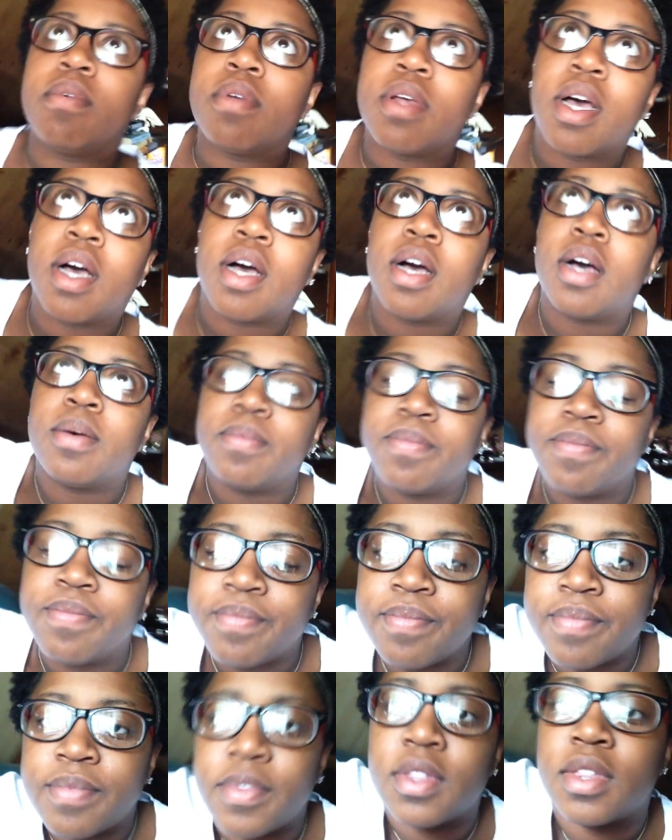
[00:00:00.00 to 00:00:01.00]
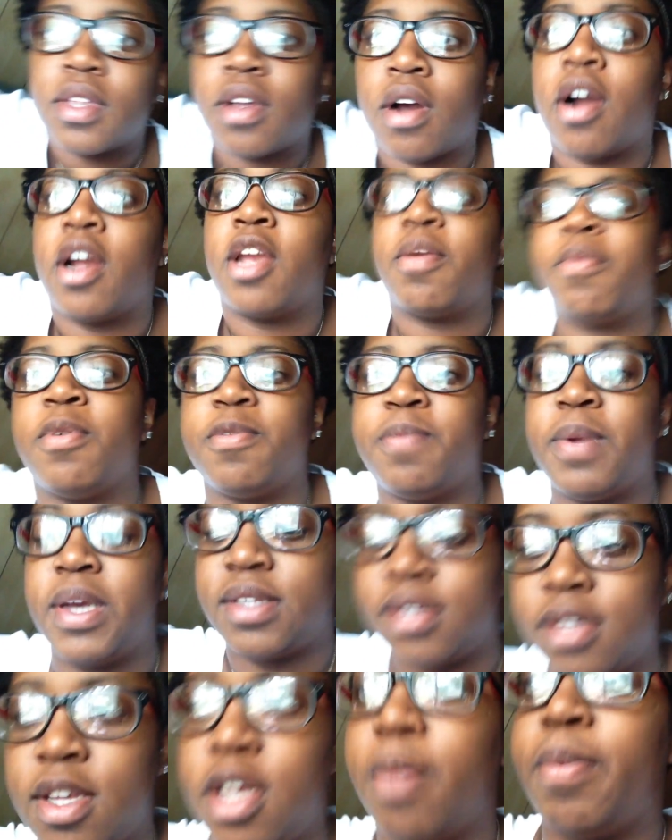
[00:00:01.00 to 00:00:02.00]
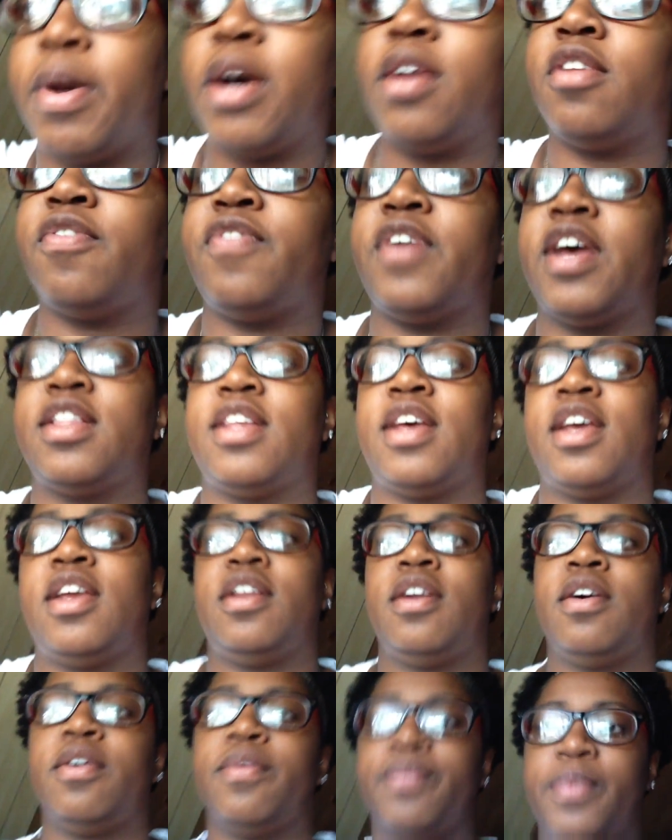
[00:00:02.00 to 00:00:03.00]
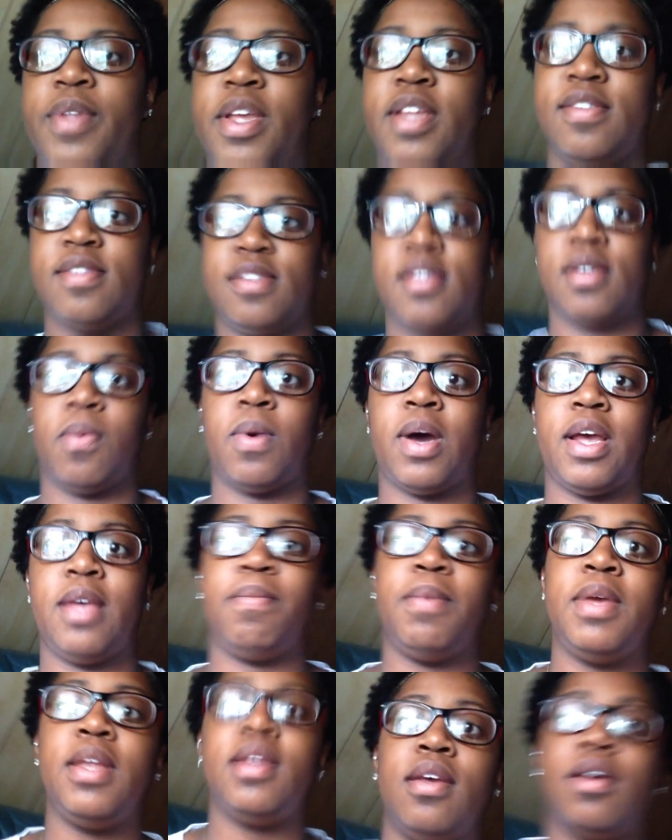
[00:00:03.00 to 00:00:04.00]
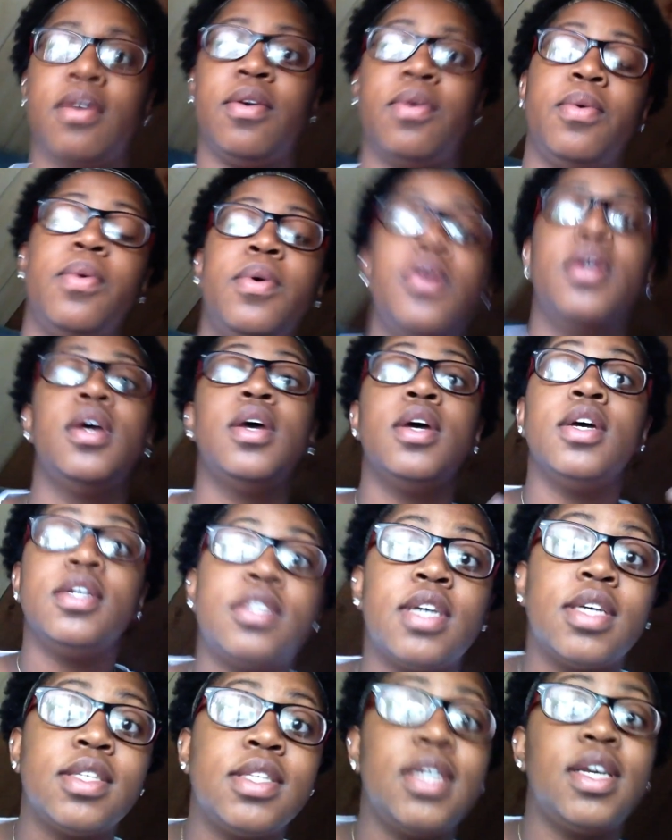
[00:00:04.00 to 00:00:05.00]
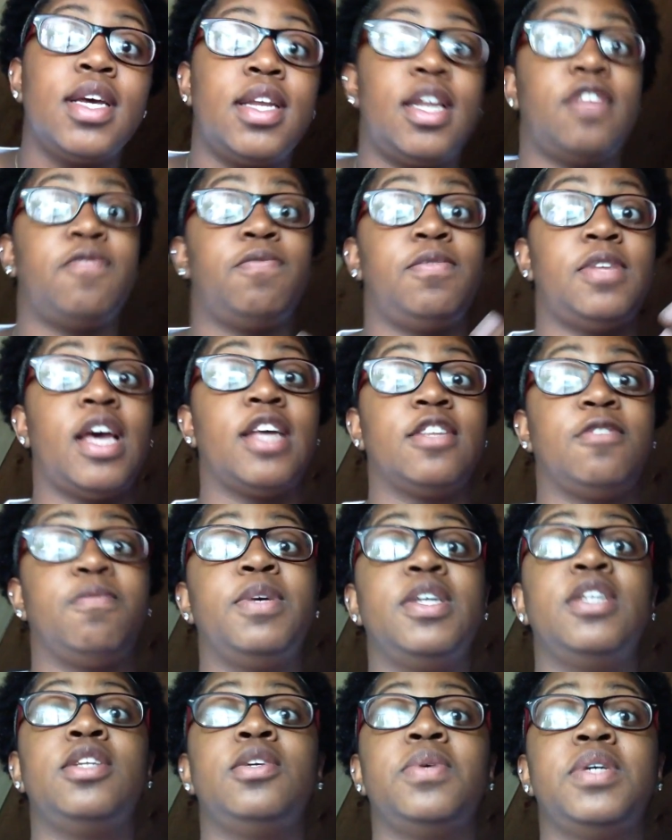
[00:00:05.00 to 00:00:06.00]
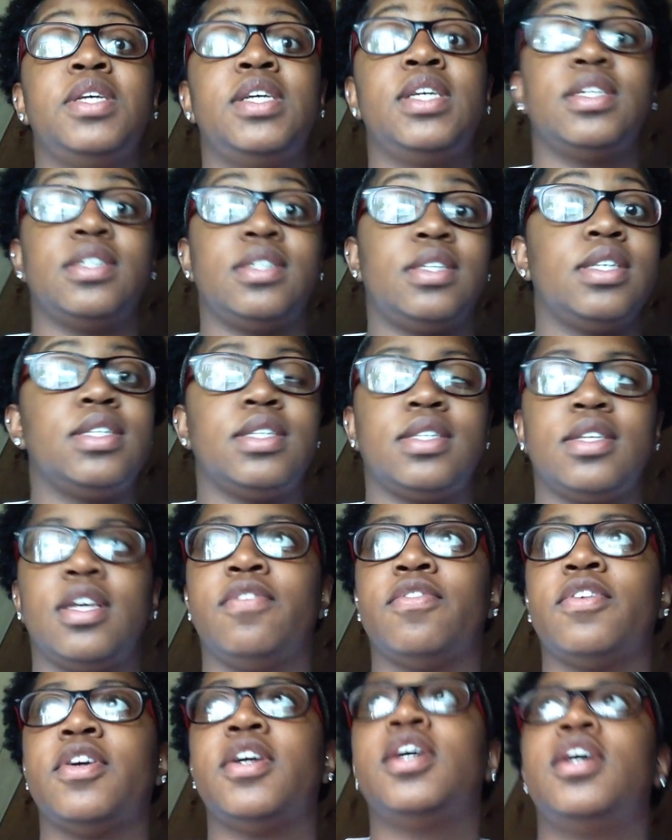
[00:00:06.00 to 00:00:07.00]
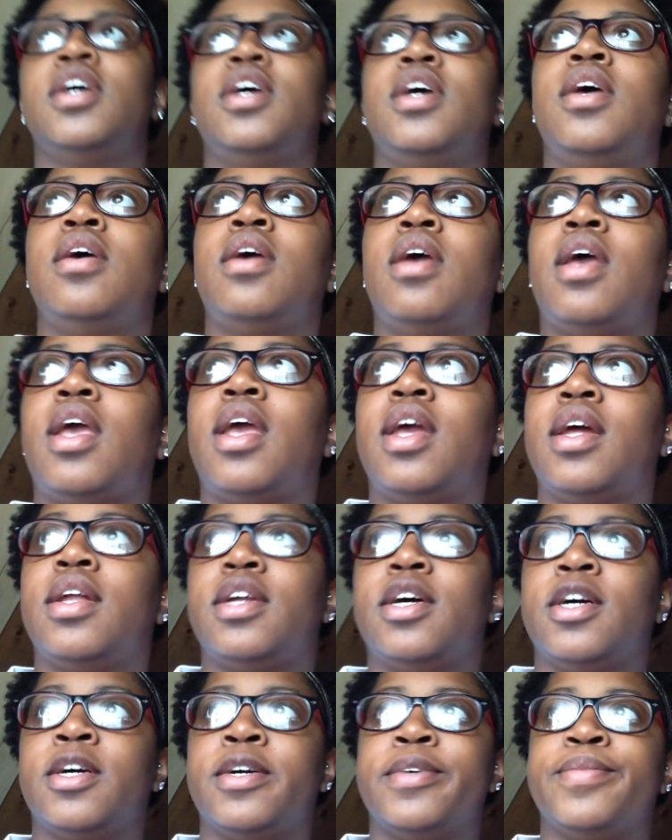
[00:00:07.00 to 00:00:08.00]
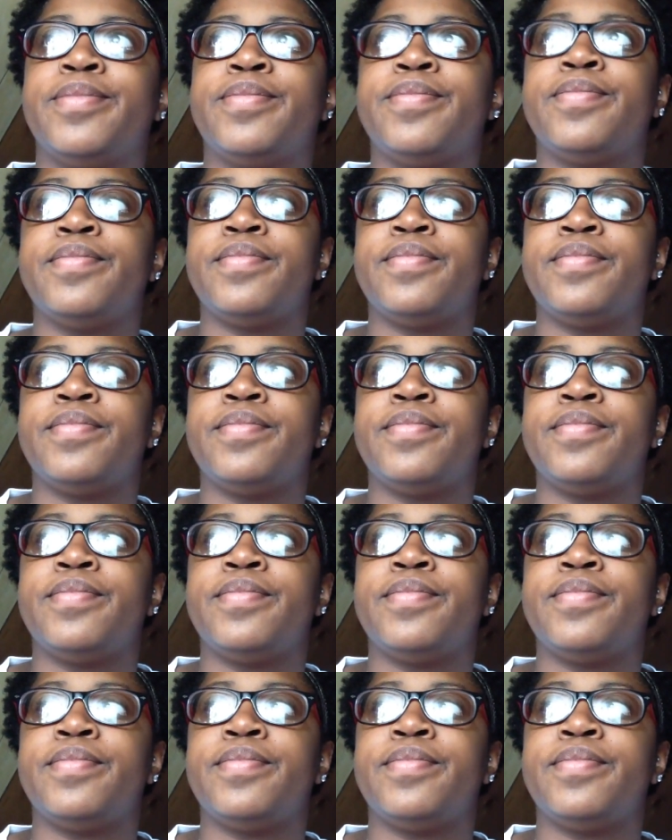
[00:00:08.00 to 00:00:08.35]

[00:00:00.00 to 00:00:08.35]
the argument was basically about the fact that, you know, it's the white media who does it and has been doing it since slavery. And